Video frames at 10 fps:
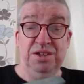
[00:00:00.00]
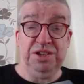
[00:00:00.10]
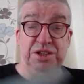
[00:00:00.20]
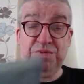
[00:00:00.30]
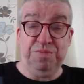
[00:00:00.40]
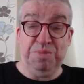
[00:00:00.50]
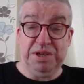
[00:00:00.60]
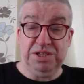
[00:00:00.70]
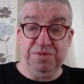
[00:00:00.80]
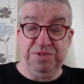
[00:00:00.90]
Just
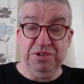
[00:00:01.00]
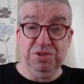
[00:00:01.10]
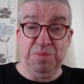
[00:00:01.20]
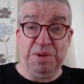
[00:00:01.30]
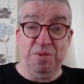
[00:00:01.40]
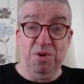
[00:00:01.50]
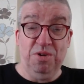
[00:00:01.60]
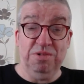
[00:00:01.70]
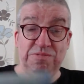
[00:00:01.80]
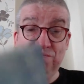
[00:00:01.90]
makes it feel a bit
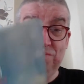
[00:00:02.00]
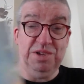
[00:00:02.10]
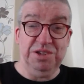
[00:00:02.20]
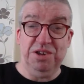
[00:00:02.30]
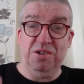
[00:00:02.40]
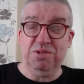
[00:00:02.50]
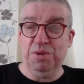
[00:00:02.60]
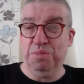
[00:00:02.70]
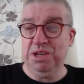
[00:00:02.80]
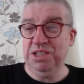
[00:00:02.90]
more, I don't know,
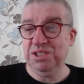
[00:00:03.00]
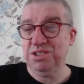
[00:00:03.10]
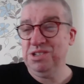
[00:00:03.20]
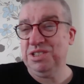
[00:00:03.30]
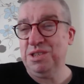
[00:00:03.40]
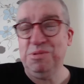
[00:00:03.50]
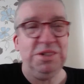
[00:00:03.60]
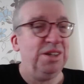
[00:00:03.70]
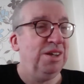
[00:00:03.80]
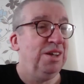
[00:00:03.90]
complete. Is that the
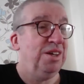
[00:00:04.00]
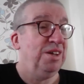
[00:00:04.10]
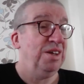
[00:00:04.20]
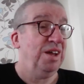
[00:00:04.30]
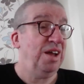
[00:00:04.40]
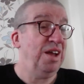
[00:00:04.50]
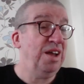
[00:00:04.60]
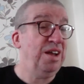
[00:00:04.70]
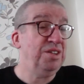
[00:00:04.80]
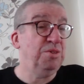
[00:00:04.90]
word?
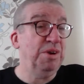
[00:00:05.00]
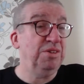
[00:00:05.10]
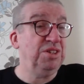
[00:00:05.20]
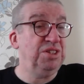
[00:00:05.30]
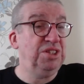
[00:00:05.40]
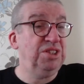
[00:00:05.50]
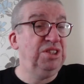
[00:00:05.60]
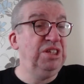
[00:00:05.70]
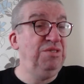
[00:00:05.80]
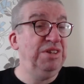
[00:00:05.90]
So we're on to the
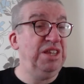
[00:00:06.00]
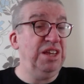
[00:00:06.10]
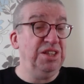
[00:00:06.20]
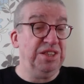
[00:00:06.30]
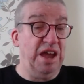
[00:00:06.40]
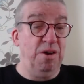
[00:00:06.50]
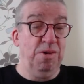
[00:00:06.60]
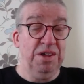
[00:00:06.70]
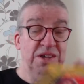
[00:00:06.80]
DVDs now.